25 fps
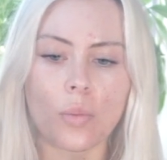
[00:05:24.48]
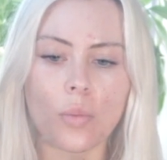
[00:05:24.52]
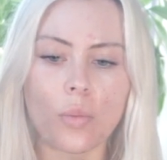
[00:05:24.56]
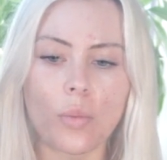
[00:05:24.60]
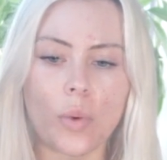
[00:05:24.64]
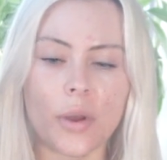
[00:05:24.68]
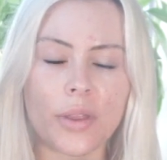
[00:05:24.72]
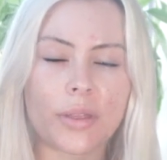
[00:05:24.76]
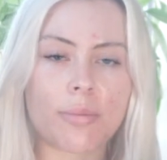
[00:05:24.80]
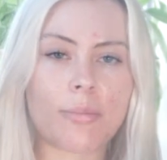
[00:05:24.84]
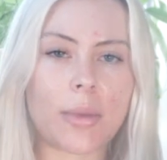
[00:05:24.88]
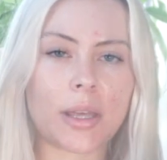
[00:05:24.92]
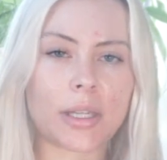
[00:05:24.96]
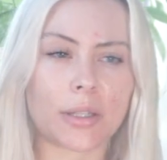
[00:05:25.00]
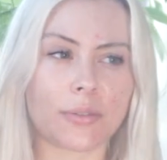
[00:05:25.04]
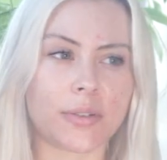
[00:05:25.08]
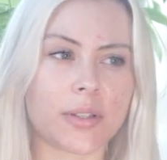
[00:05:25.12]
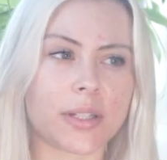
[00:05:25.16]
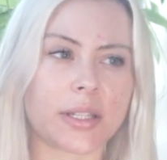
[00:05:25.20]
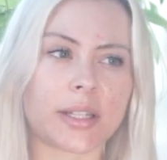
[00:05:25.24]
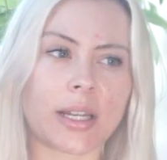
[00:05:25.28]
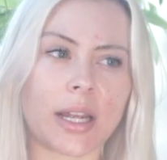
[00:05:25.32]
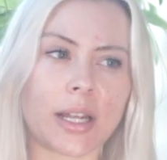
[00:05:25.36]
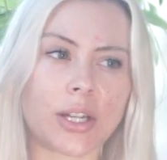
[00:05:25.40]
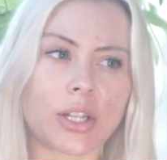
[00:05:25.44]
with
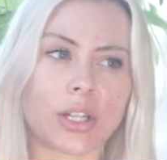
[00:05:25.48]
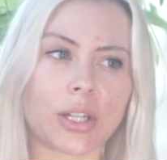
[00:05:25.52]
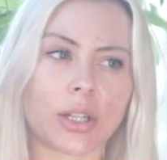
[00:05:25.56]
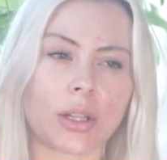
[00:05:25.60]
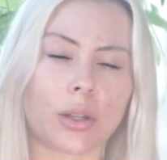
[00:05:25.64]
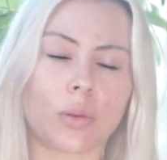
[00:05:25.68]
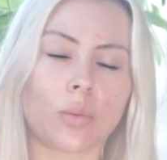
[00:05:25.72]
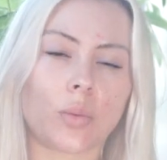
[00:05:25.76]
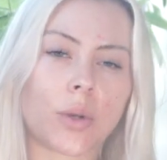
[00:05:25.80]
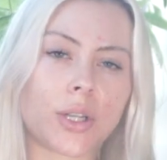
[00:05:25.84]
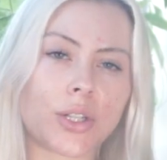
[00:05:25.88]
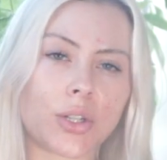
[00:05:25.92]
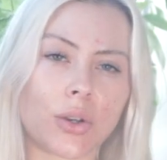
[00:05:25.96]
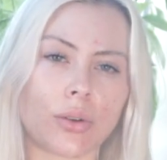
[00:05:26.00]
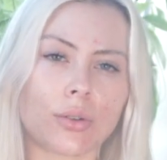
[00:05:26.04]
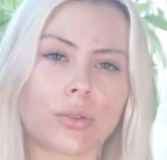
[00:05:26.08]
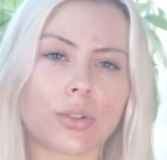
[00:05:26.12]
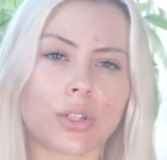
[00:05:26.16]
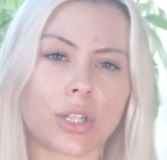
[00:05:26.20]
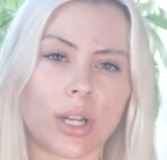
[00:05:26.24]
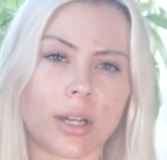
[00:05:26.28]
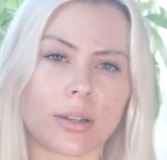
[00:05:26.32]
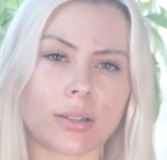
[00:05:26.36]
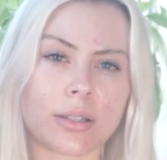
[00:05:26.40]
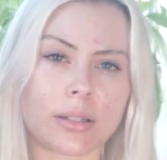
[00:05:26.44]
manifestation, we don't
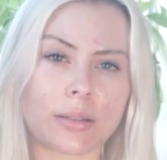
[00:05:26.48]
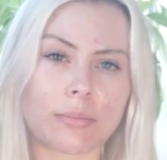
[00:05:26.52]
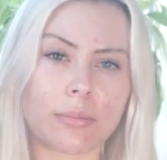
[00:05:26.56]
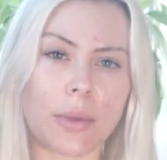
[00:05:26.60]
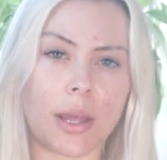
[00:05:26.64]
just